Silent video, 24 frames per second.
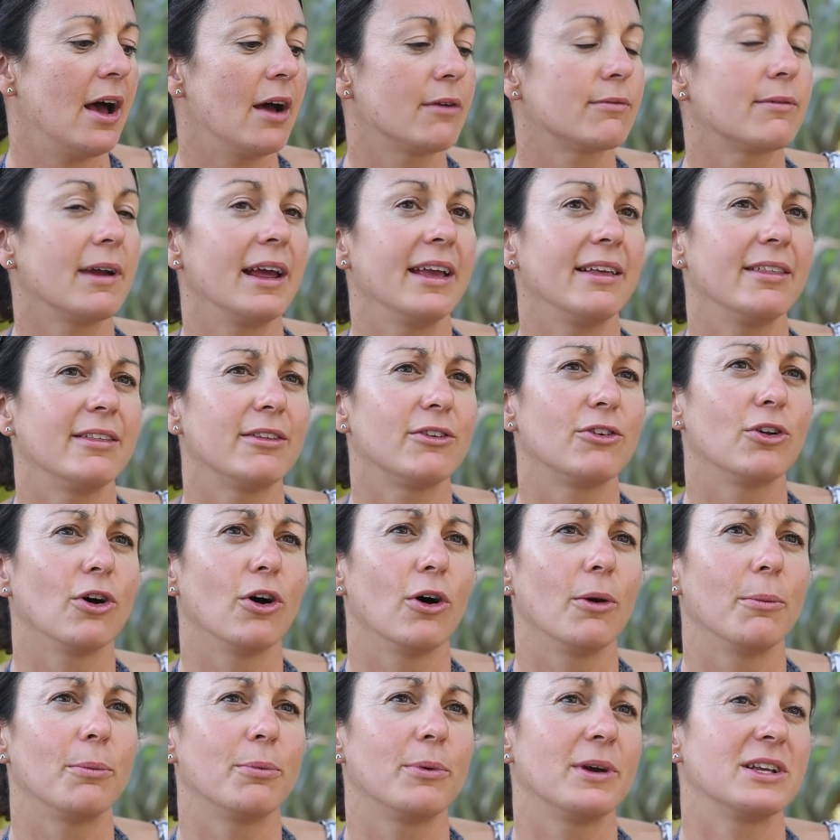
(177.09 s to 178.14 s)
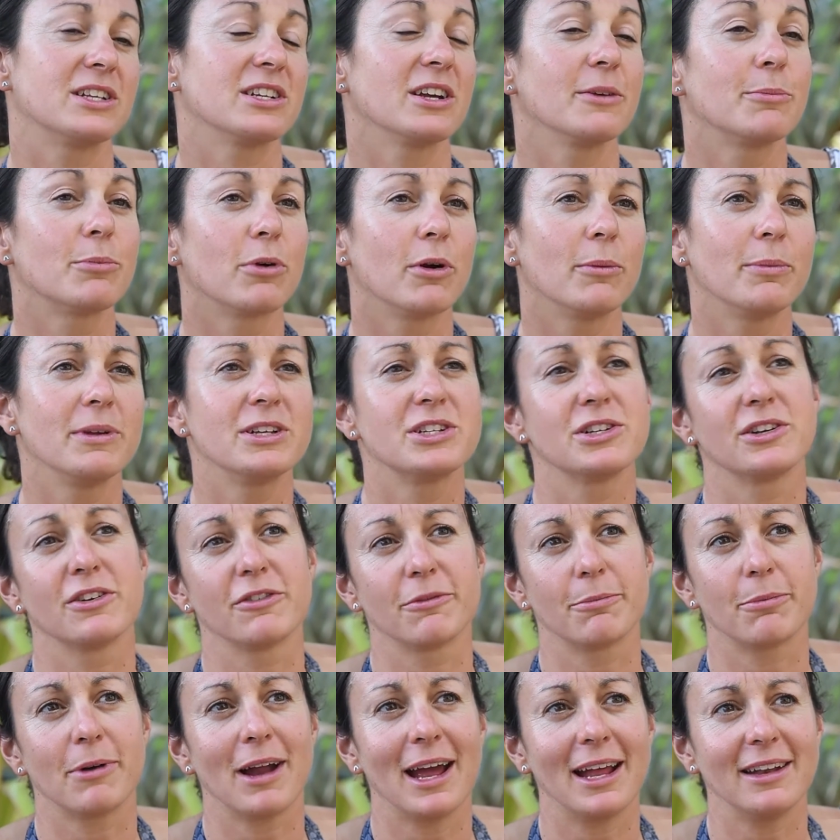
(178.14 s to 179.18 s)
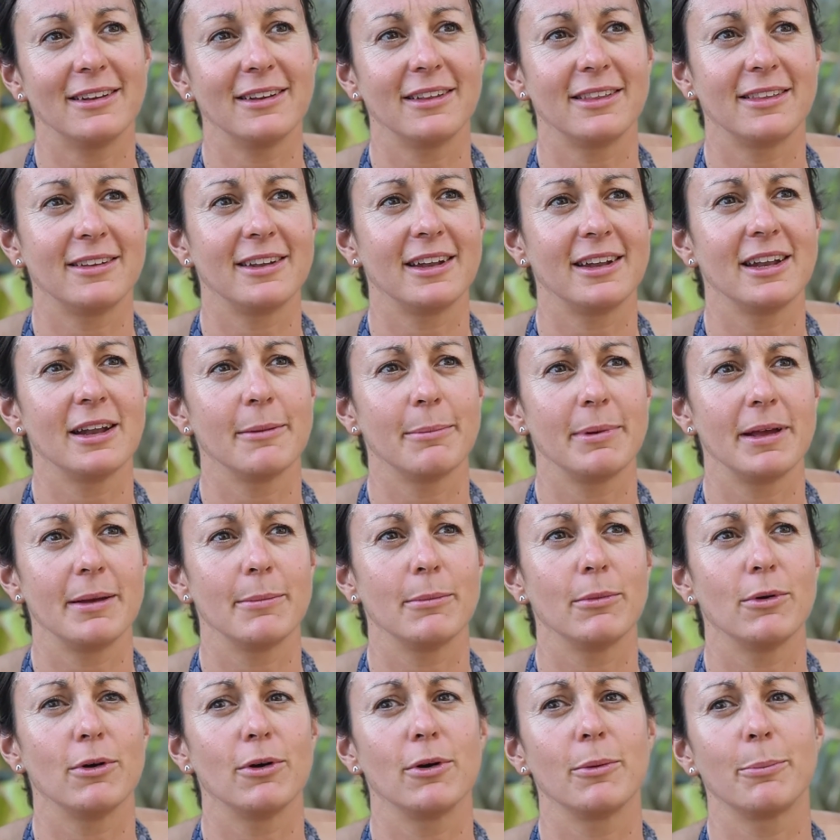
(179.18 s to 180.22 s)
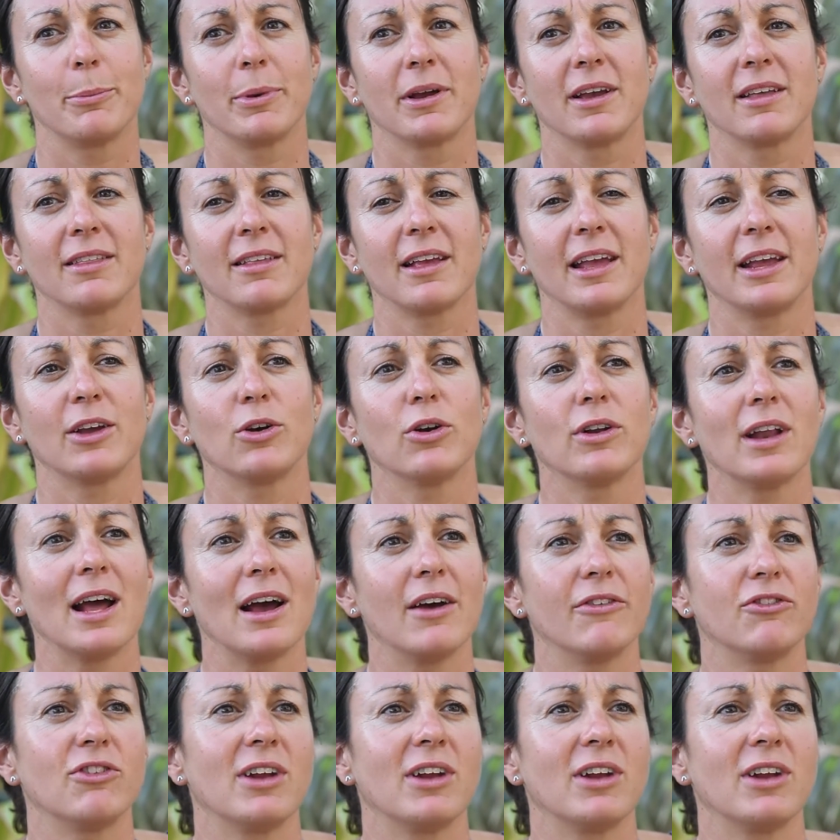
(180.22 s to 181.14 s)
race top, which I probably should have practiced in a bit more, because I got out of